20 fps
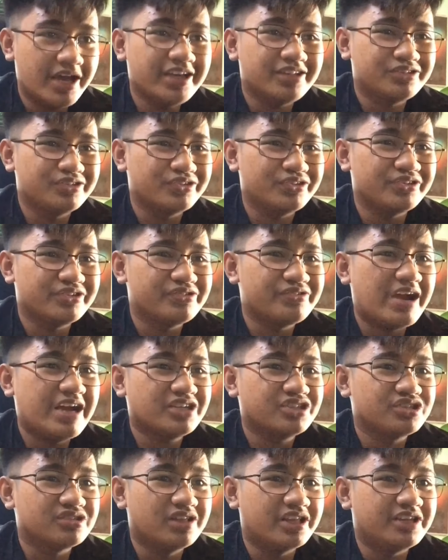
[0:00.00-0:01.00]
like to
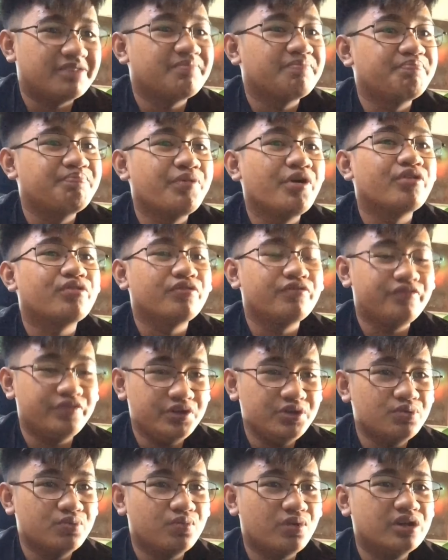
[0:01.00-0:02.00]
congratulate both of
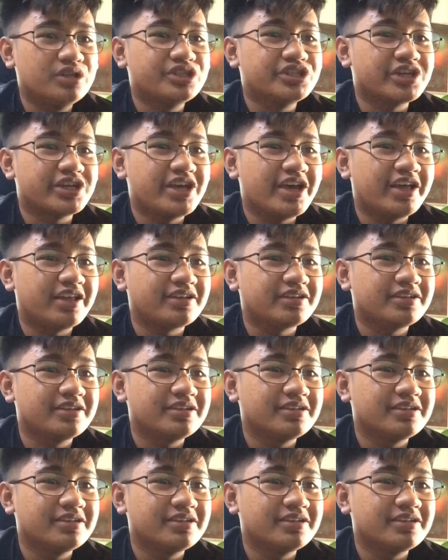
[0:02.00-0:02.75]
you once again.